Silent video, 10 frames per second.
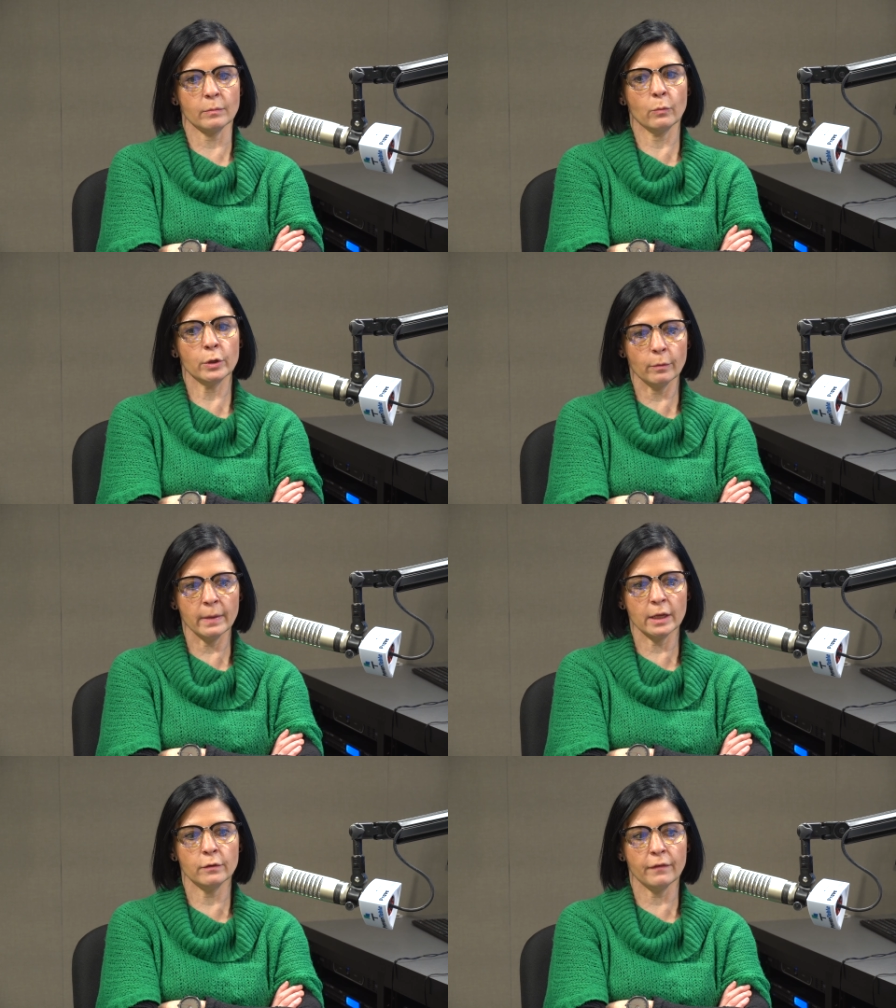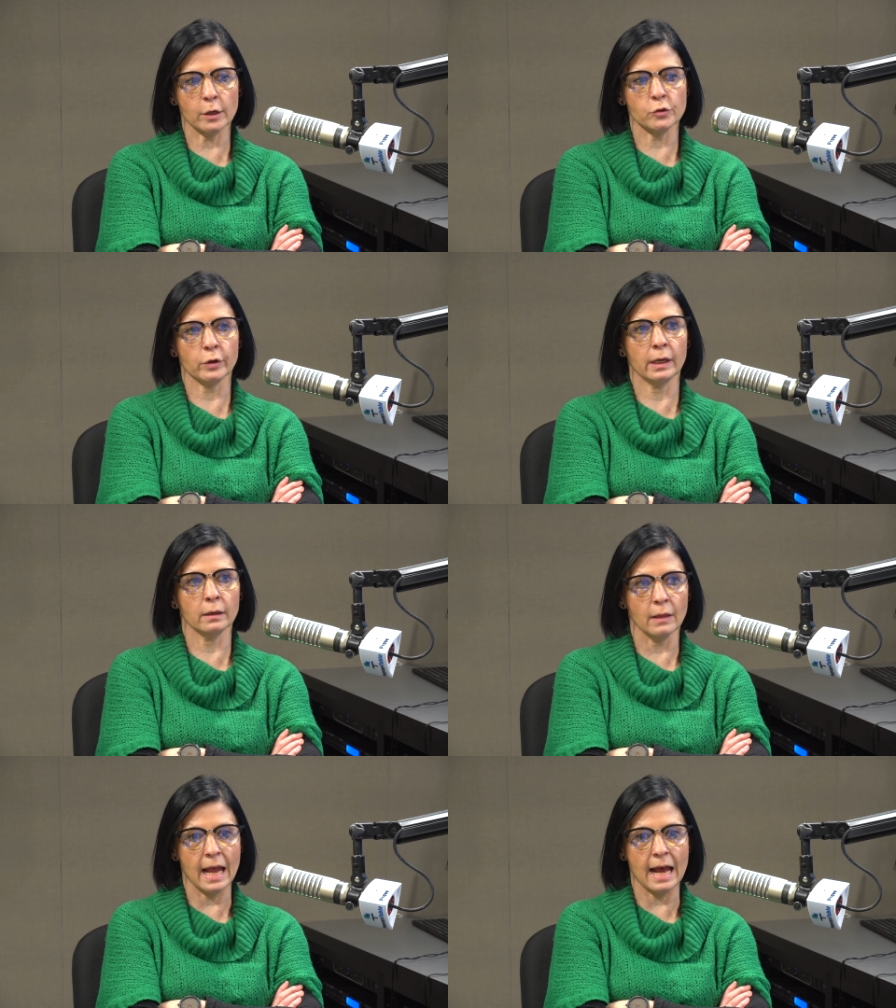I mean, when you're manufacturing in
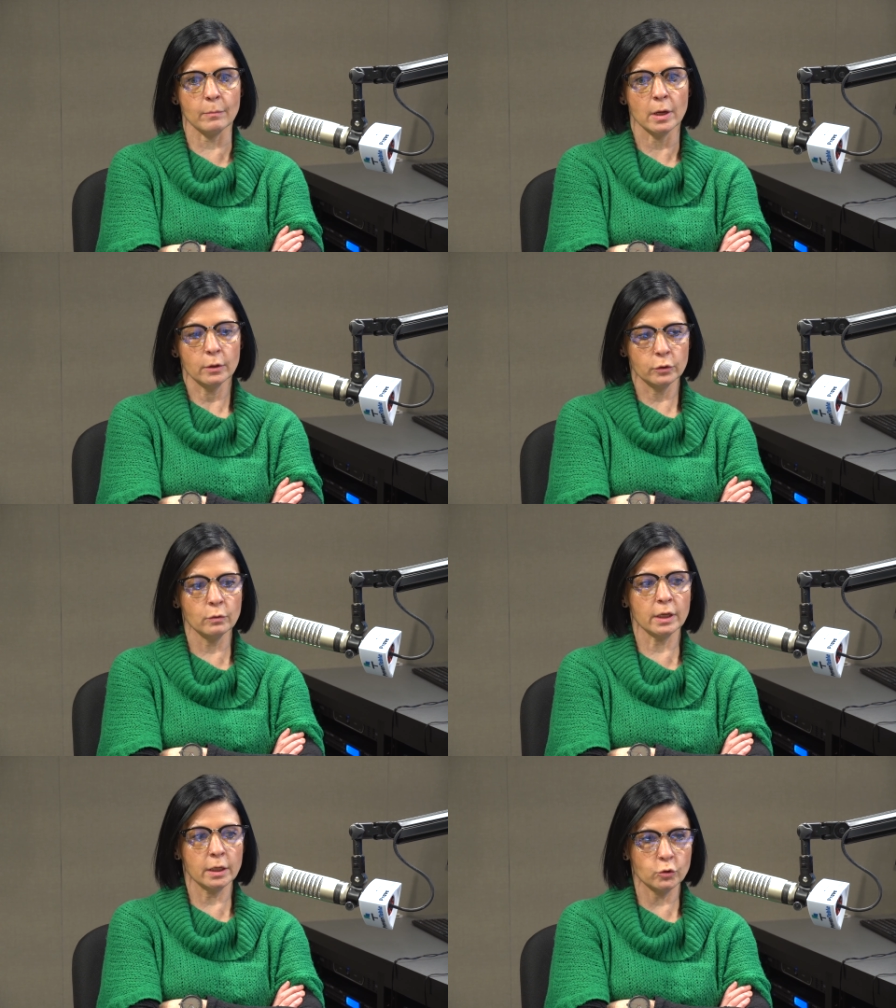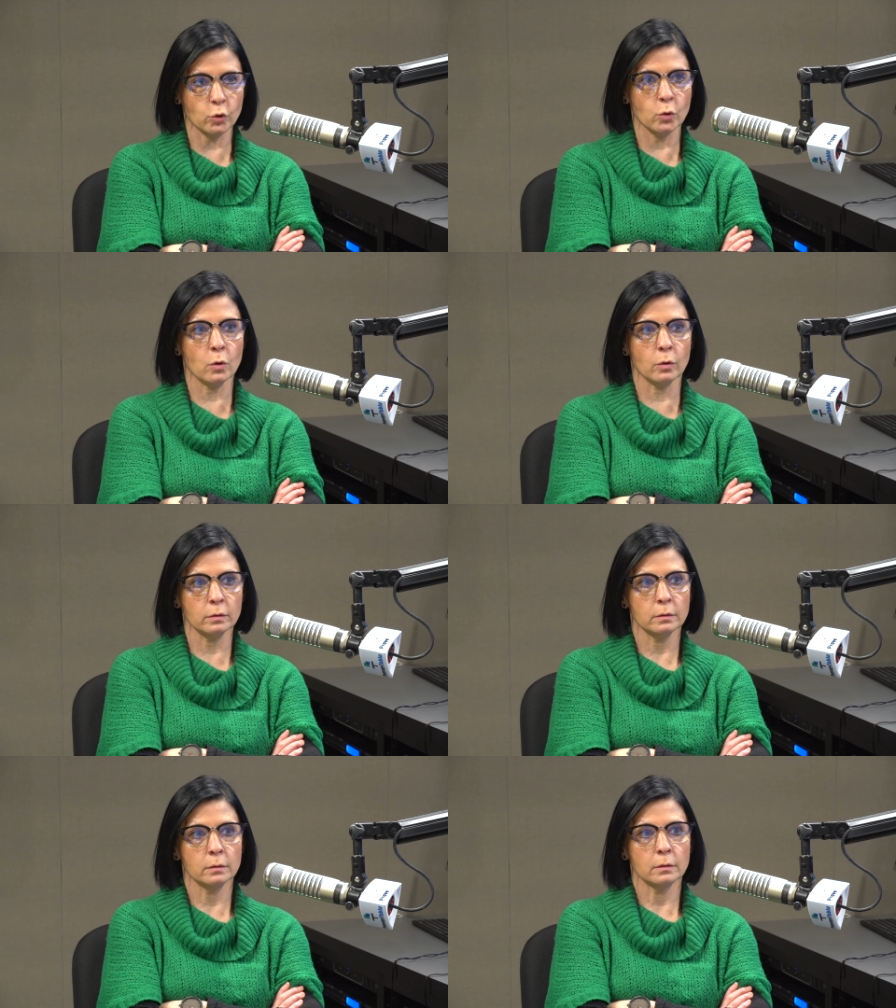a lab, you can
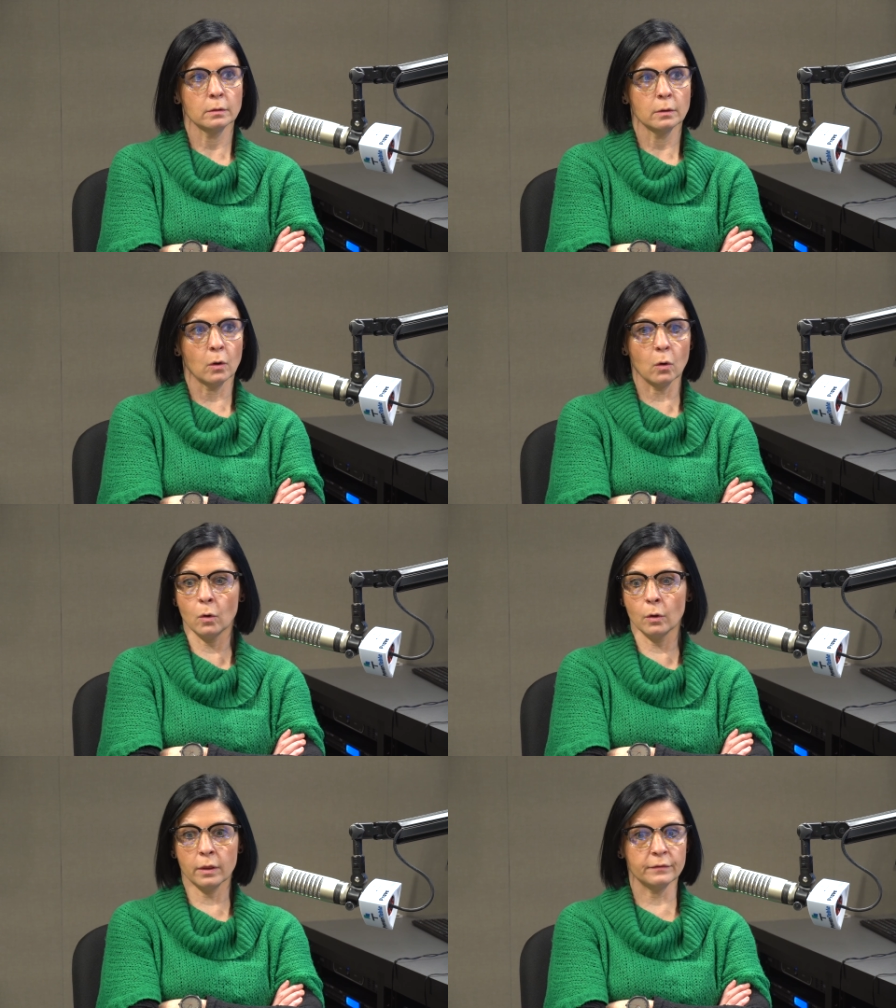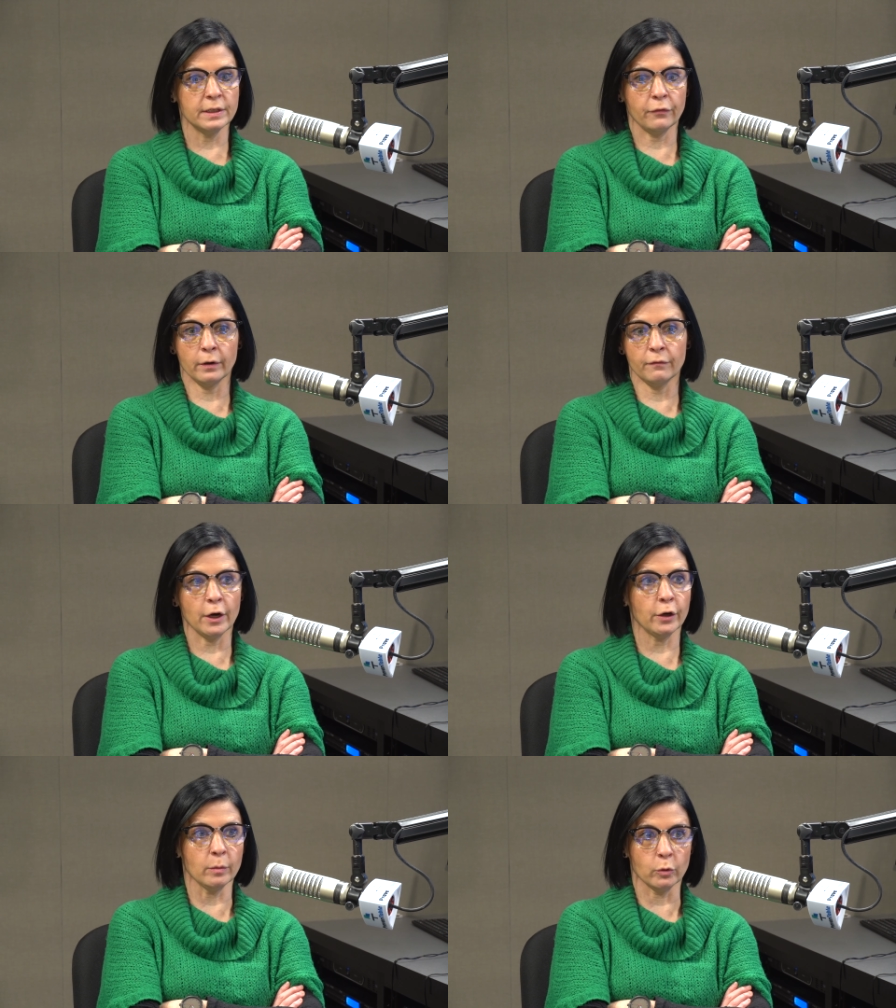control all of different
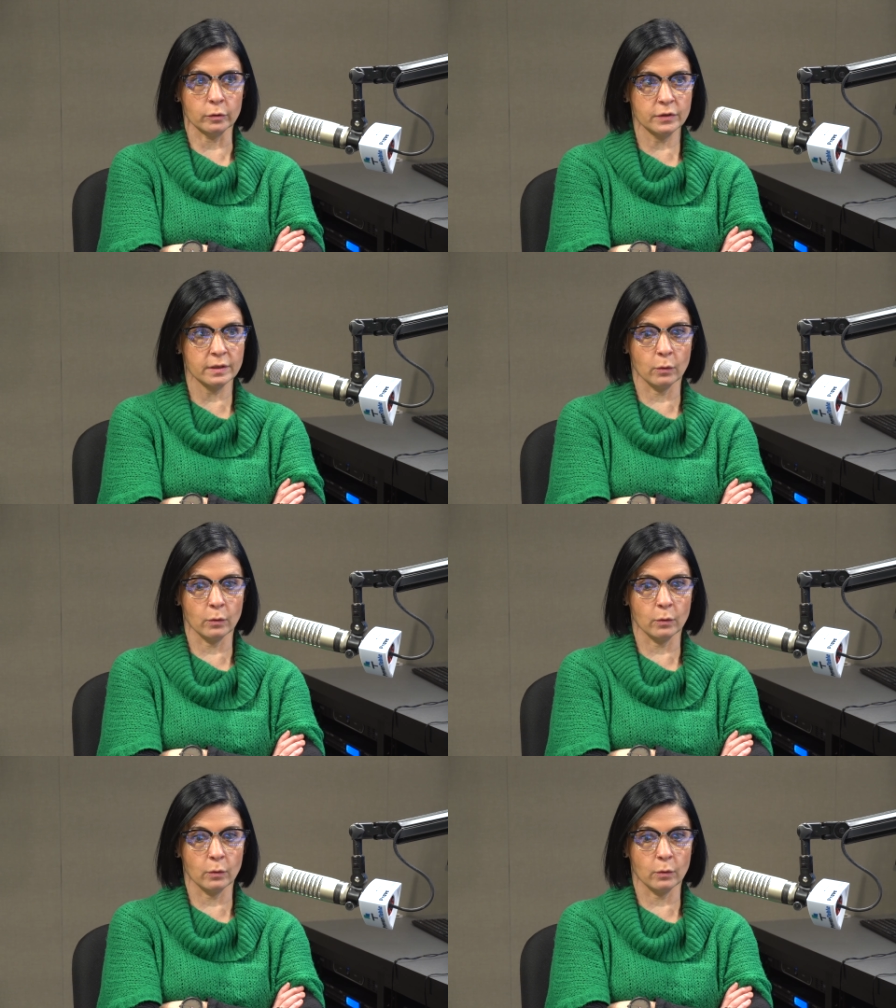variables.